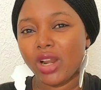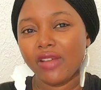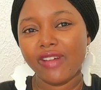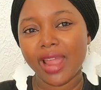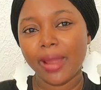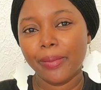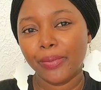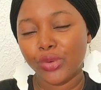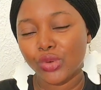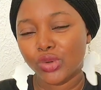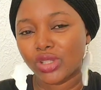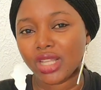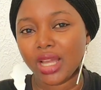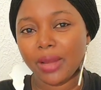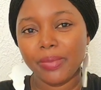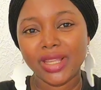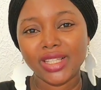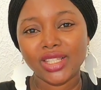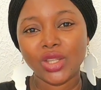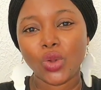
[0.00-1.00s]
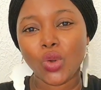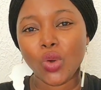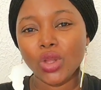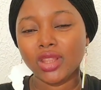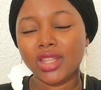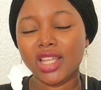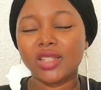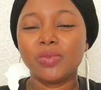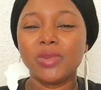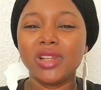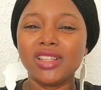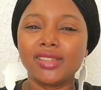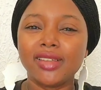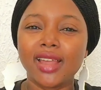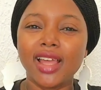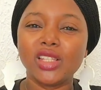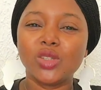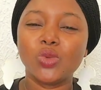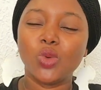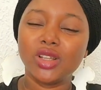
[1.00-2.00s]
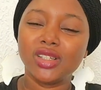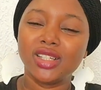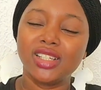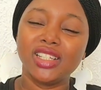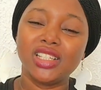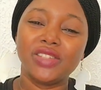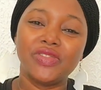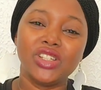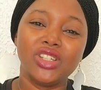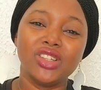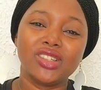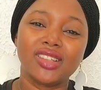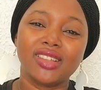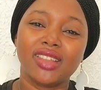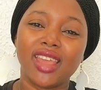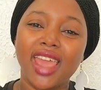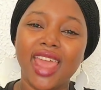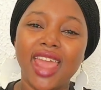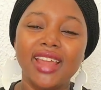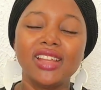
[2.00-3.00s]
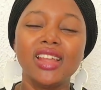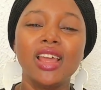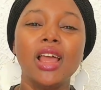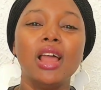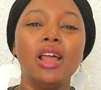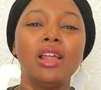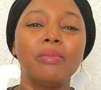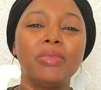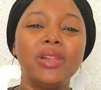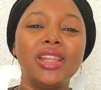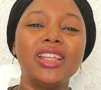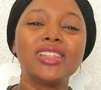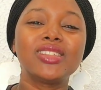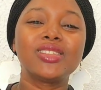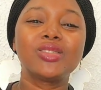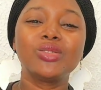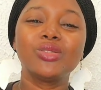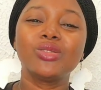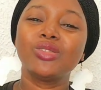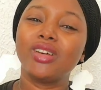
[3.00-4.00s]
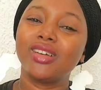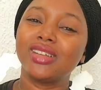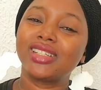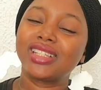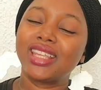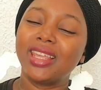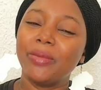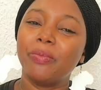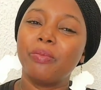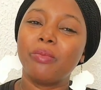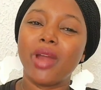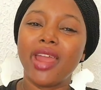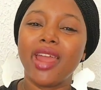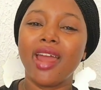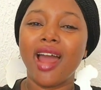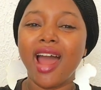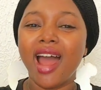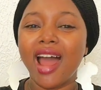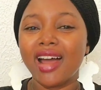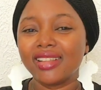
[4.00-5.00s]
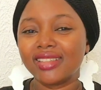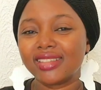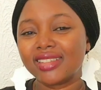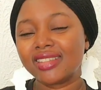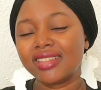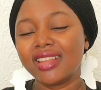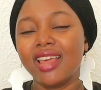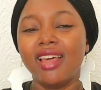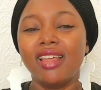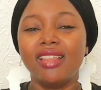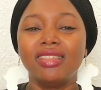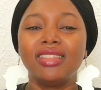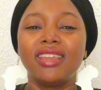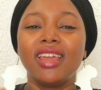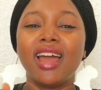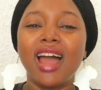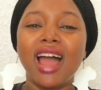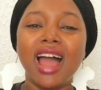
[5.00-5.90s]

When it comes to health sector, when it comes to healthcare system, here in Ghana, it is top notch.